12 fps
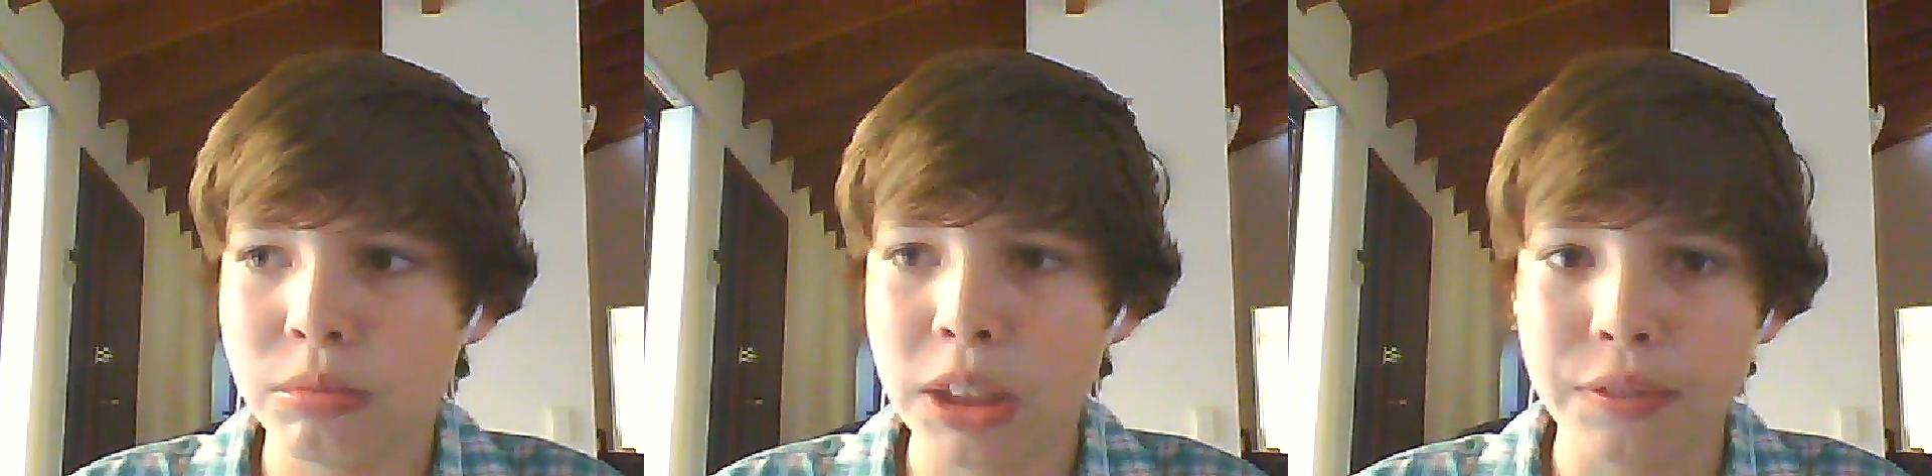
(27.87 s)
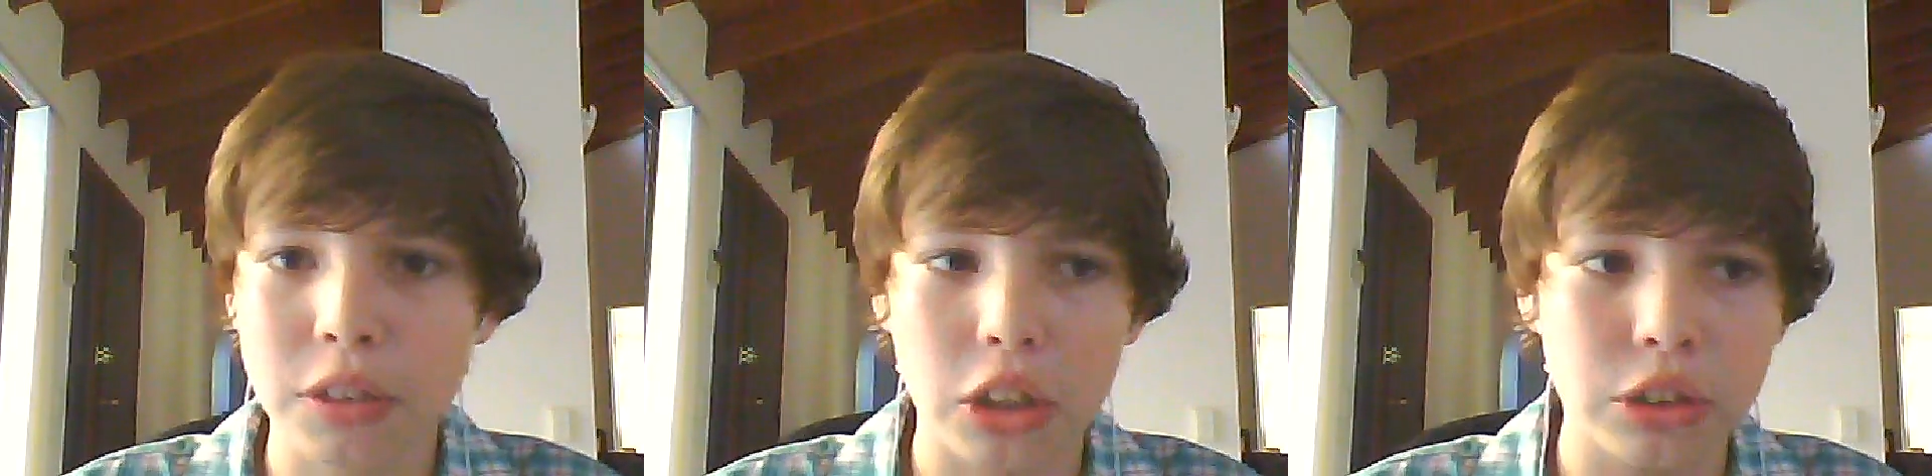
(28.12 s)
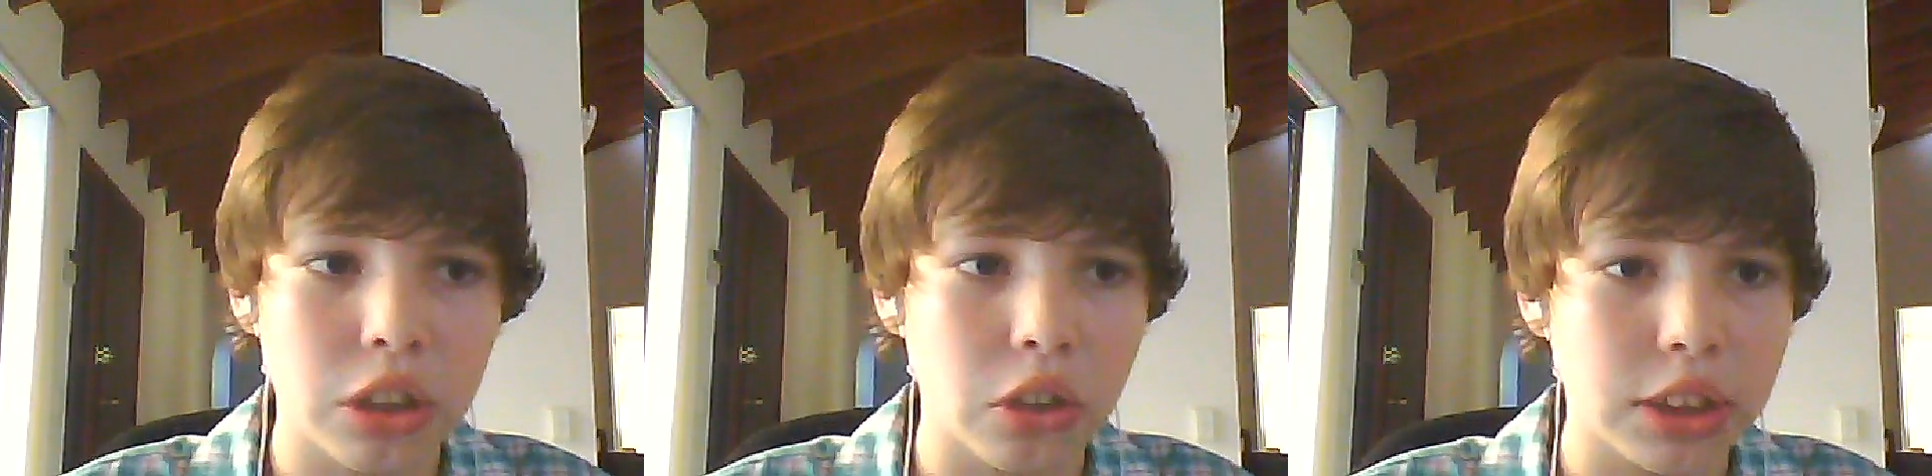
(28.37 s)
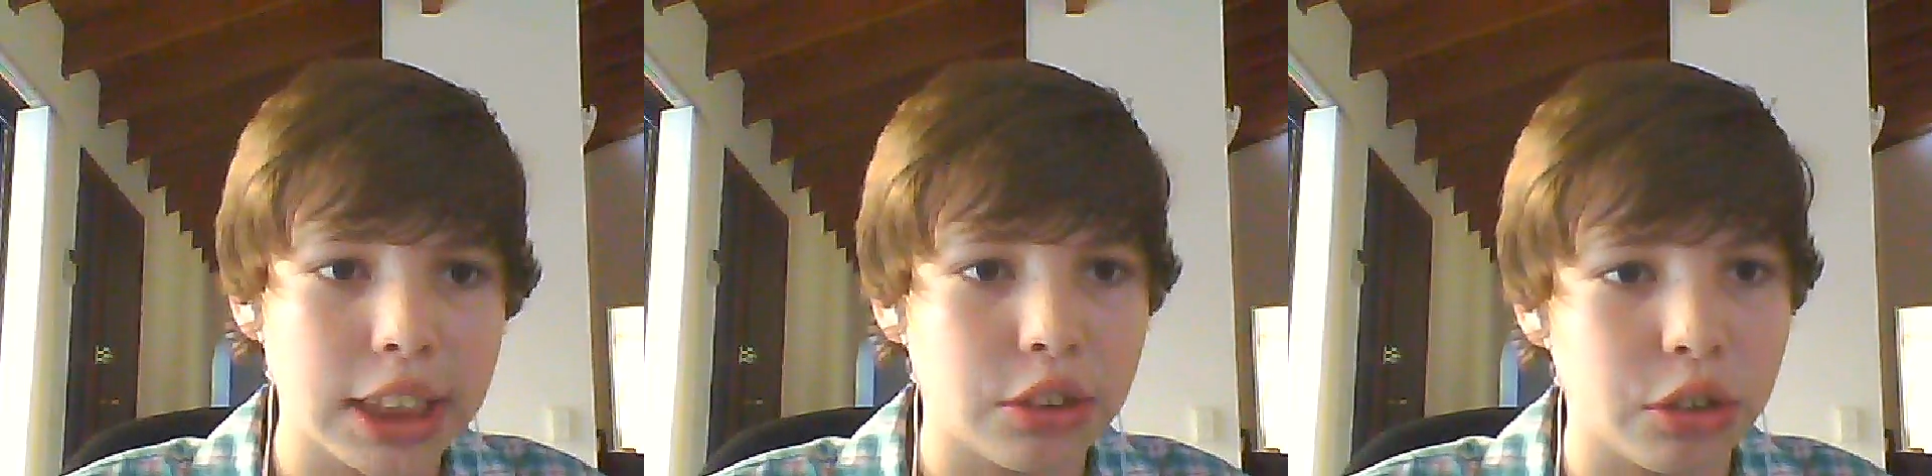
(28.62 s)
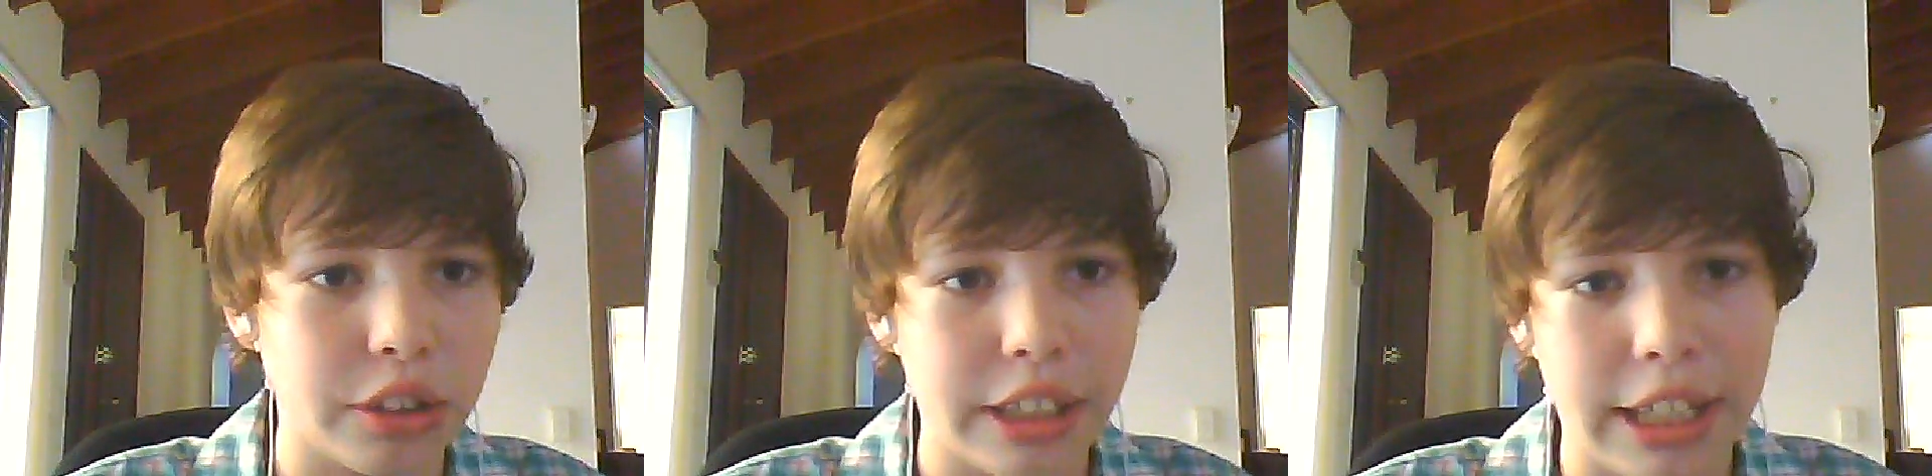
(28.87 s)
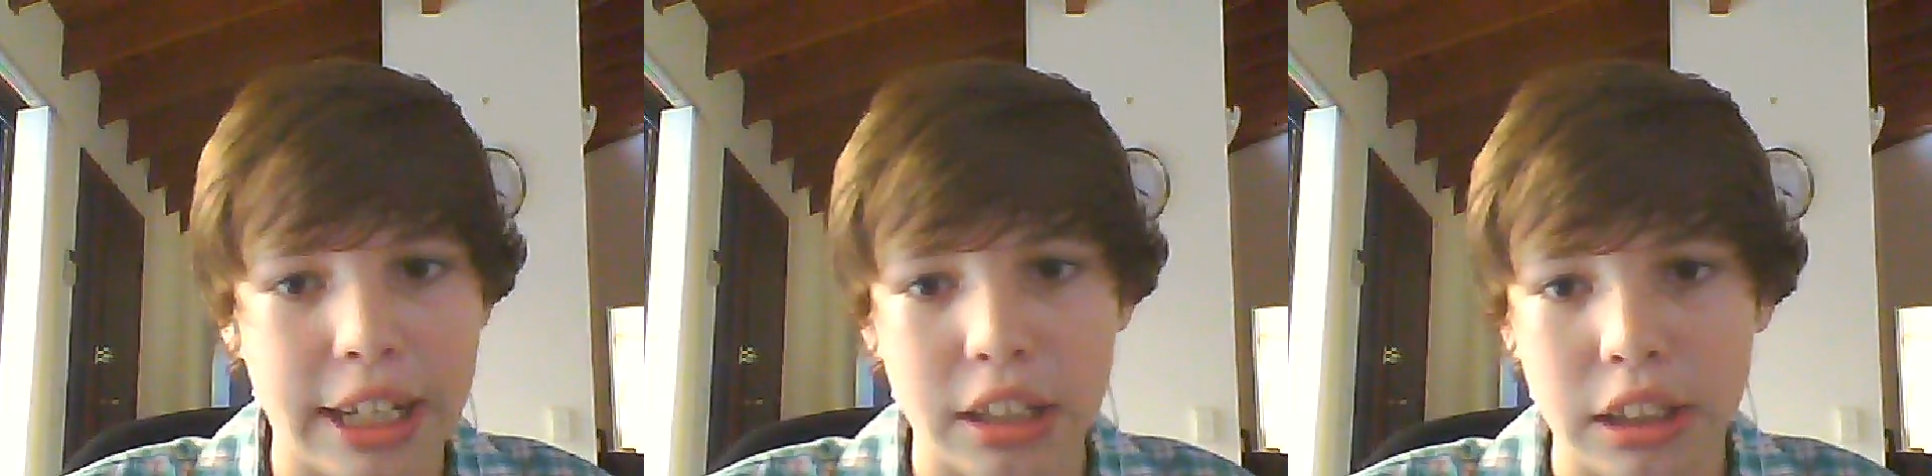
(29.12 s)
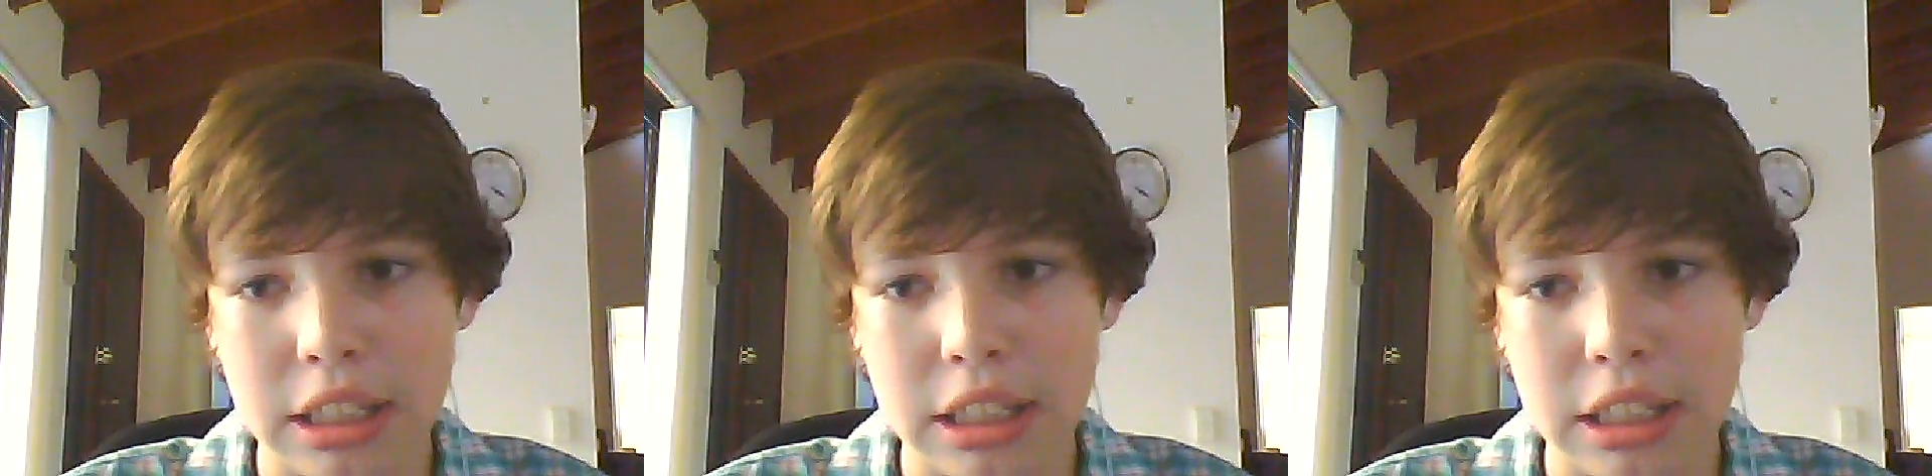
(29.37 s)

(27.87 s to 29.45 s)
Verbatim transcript: even consoles that's already out,